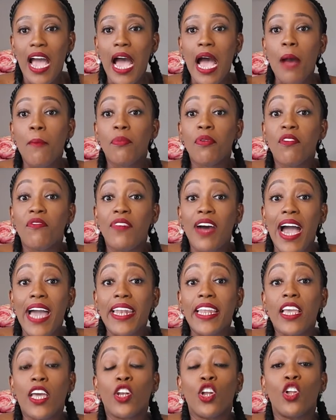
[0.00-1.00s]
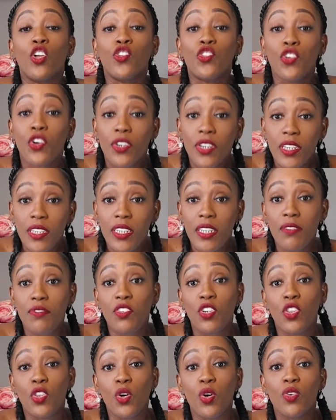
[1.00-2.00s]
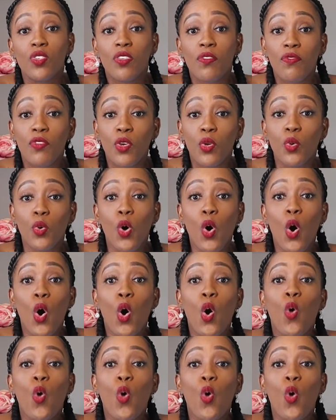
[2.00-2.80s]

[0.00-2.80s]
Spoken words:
I'm providing an alternative to those of you